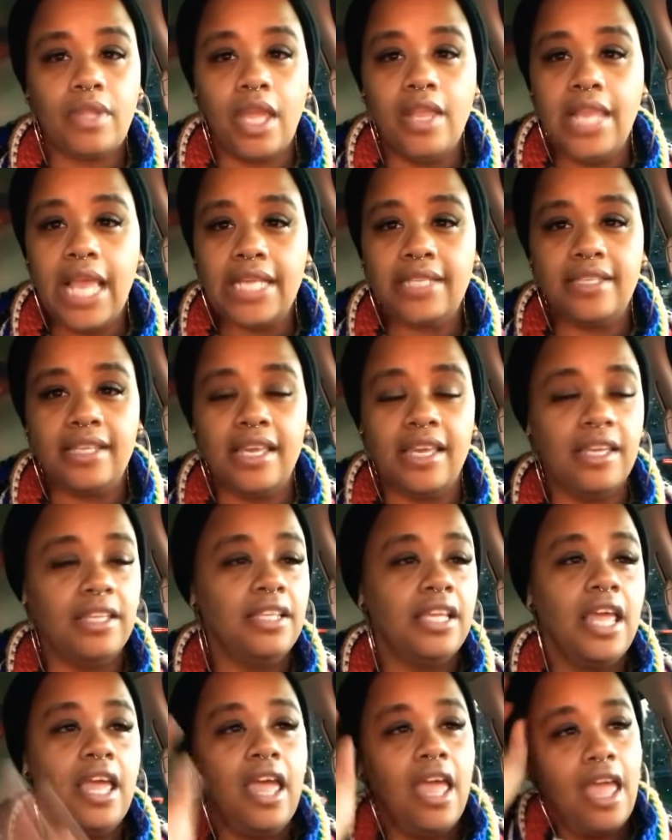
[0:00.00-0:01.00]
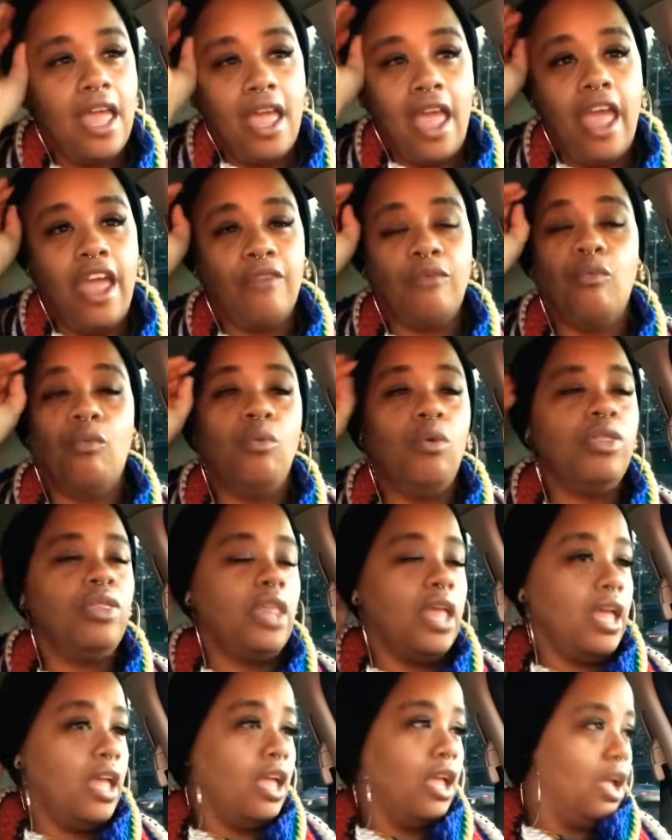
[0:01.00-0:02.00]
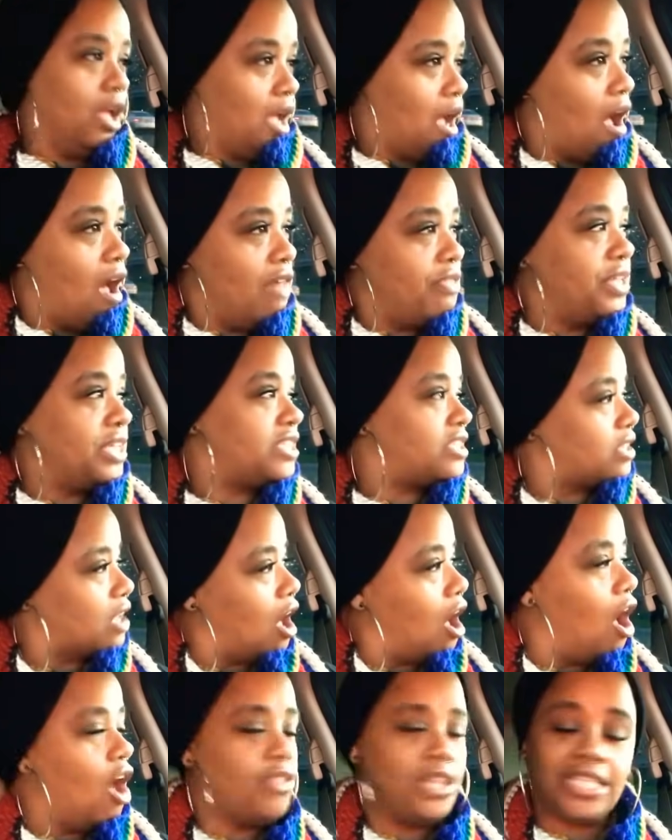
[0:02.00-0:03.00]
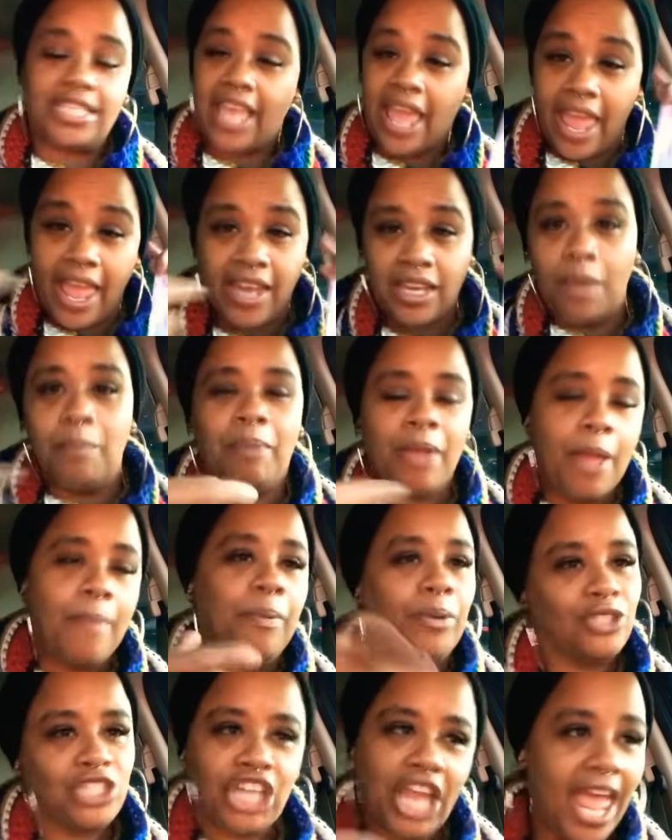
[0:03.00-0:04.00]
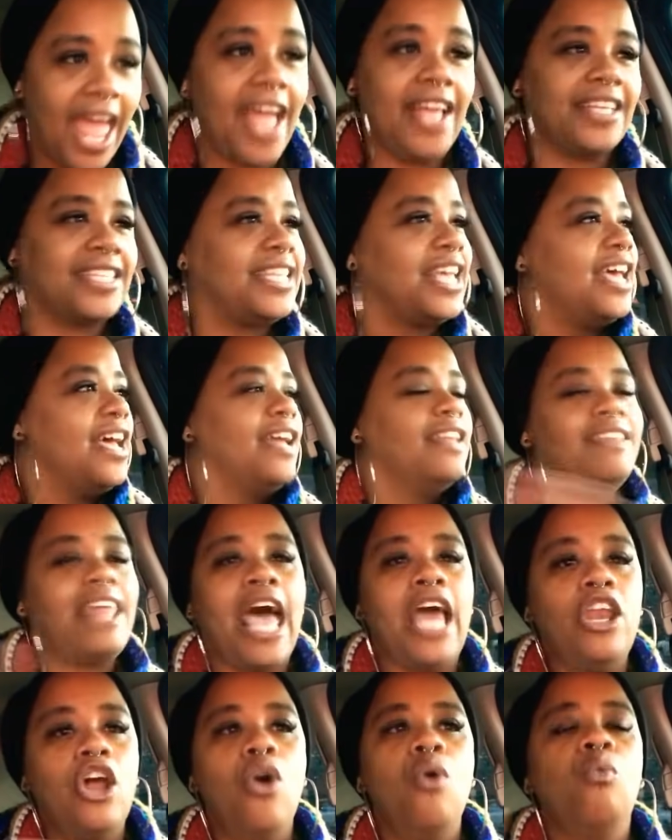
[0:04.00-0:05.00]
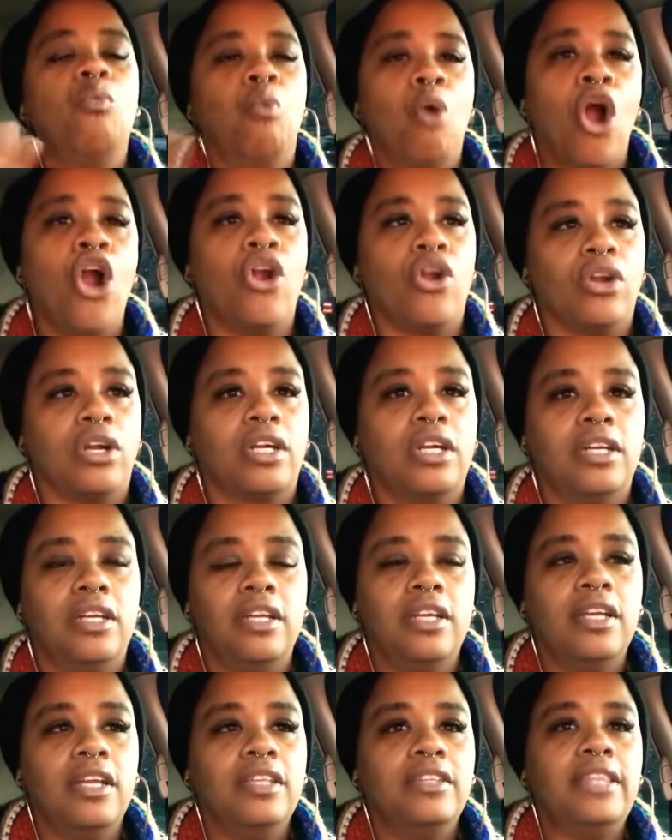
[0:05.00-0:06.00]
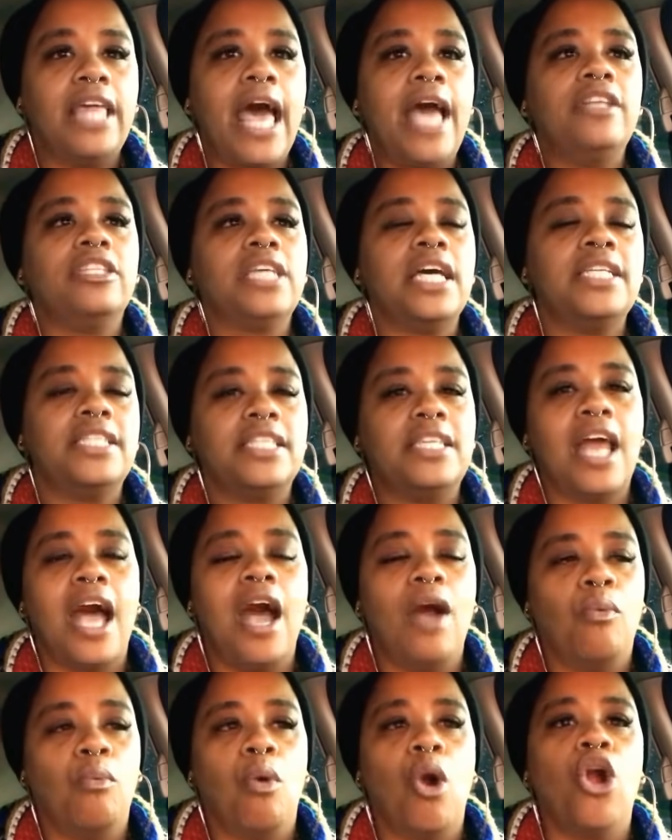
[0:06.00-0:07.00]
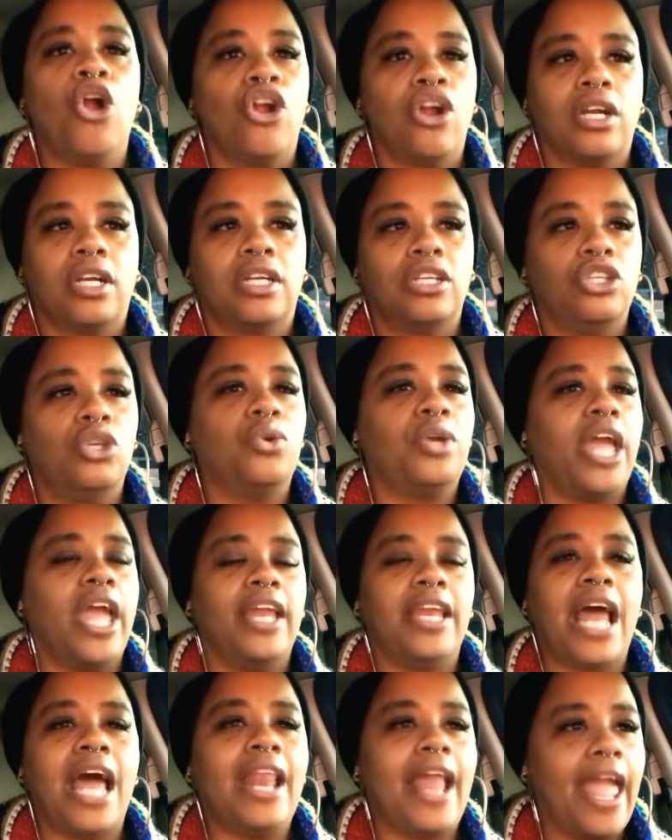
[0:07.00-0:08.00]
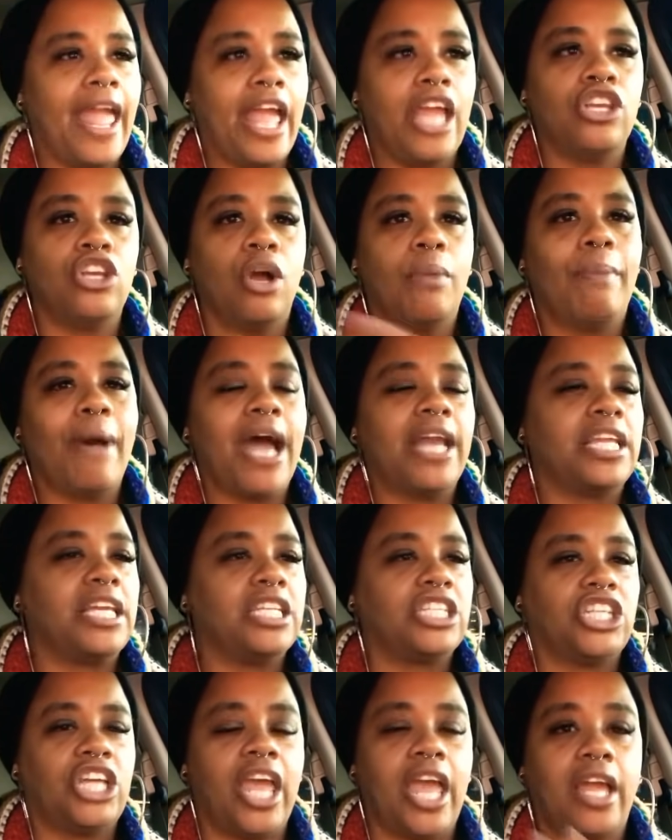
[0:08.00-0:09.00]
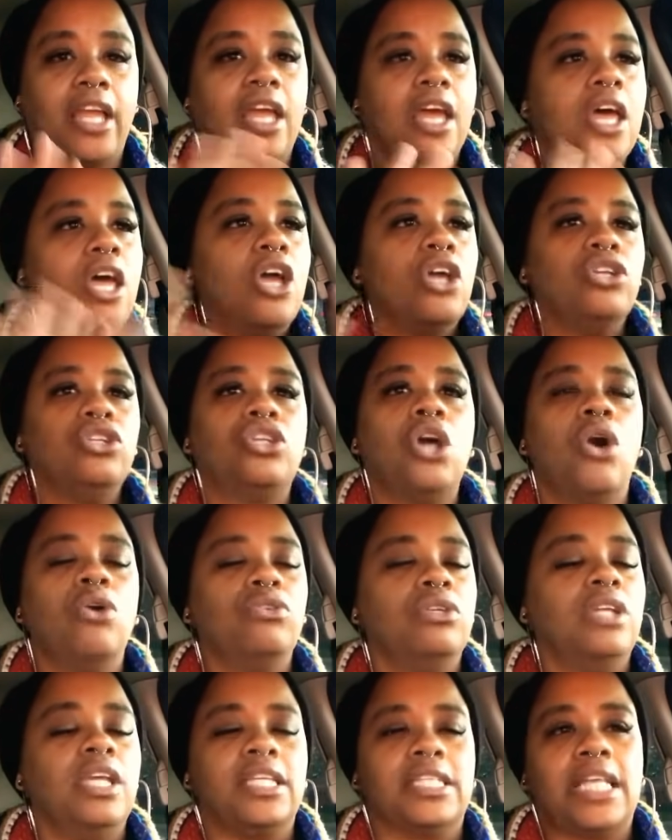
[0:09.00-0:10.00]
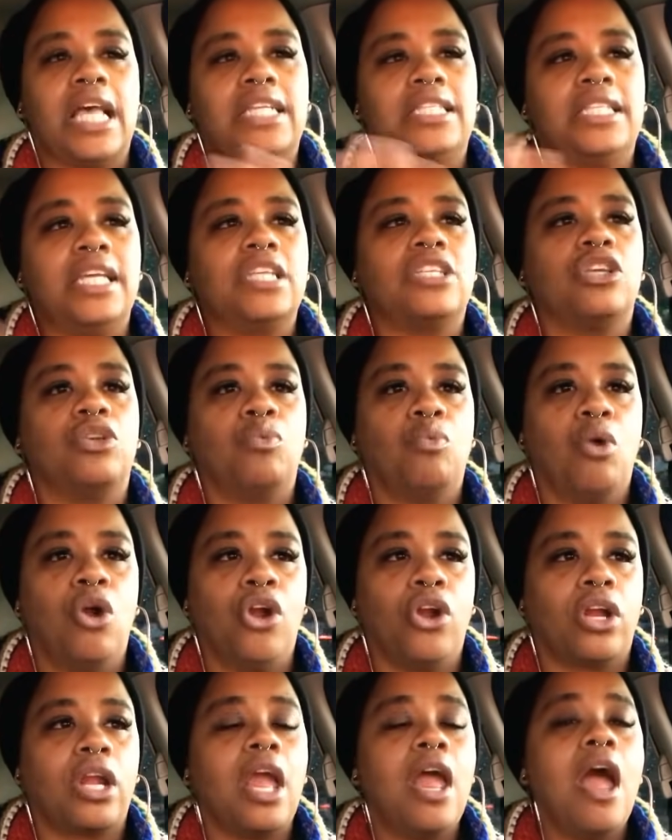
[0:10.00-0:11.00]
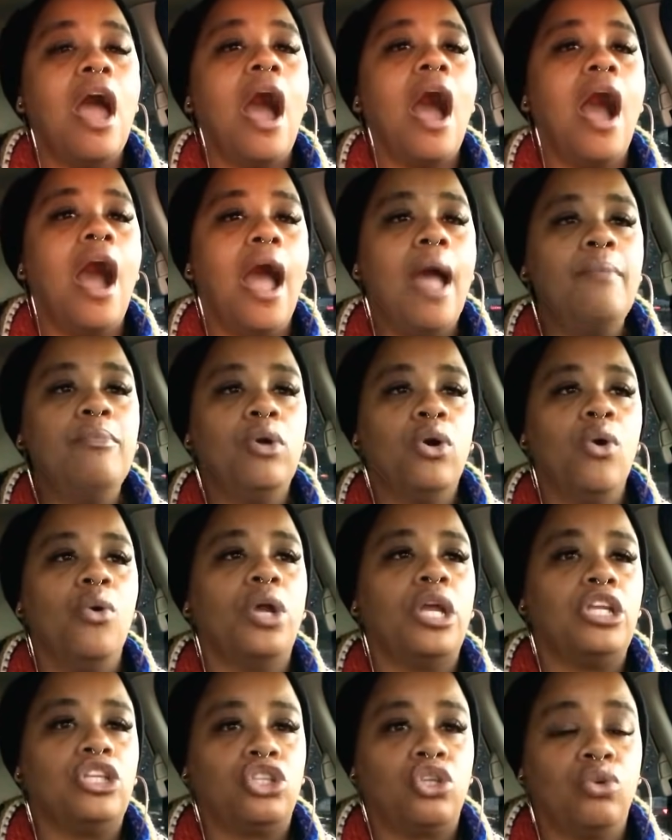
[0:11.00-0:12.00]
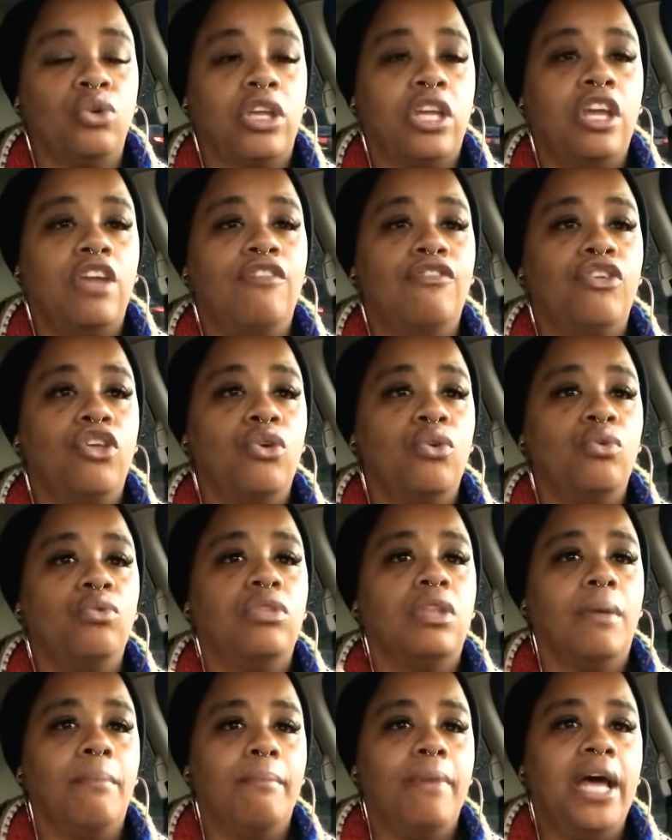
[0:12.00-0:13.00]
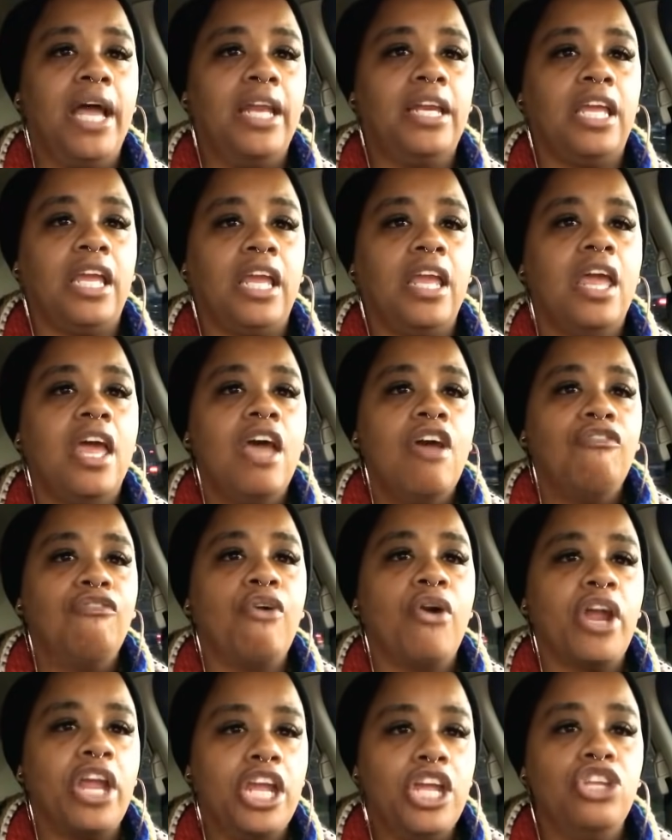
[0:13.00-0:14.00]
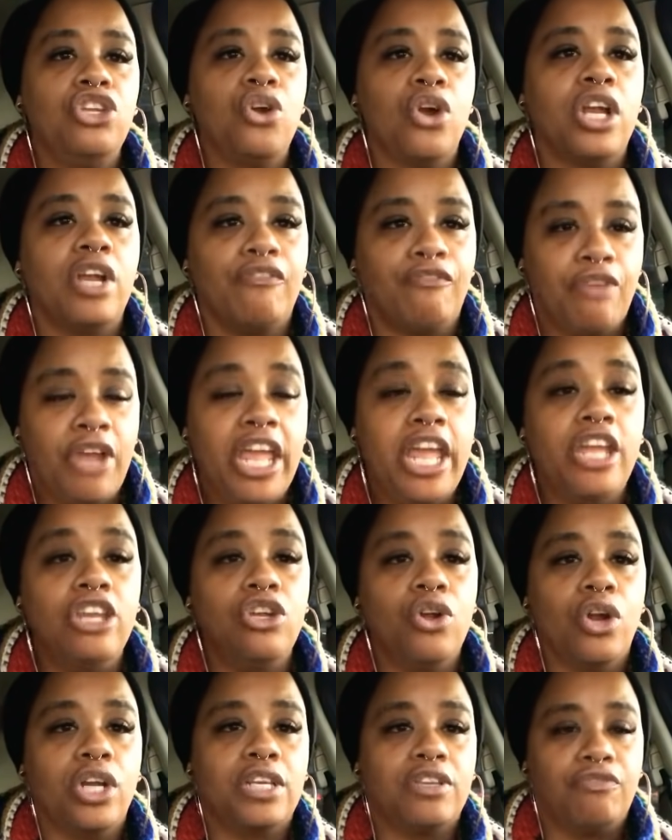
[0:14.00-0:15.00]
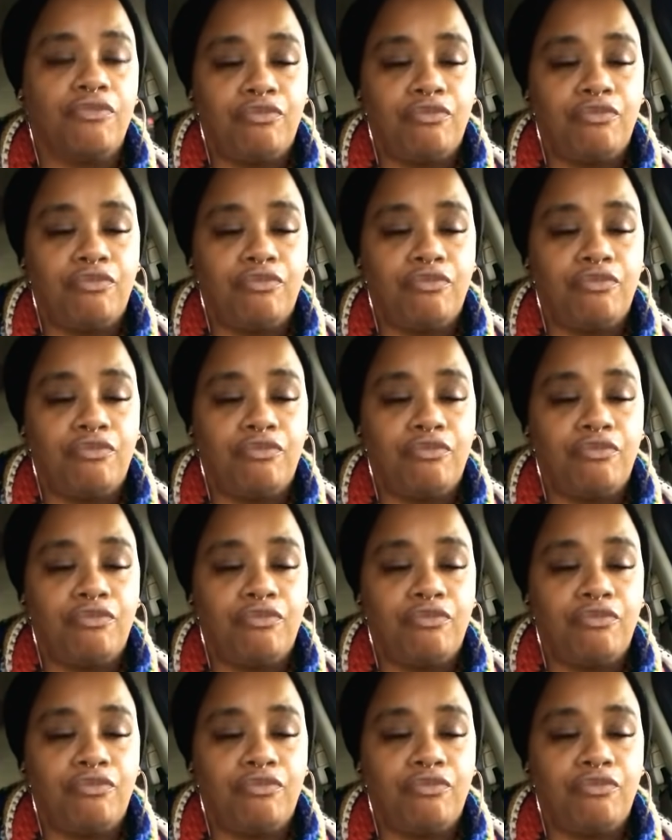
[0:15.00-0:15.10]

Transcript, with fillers: And that's it. And all this, all this handing people checks, that don't work. That does not work. You cannot hand nobody a check. Don't that doesn't work. I'm going to give you the money for in your in your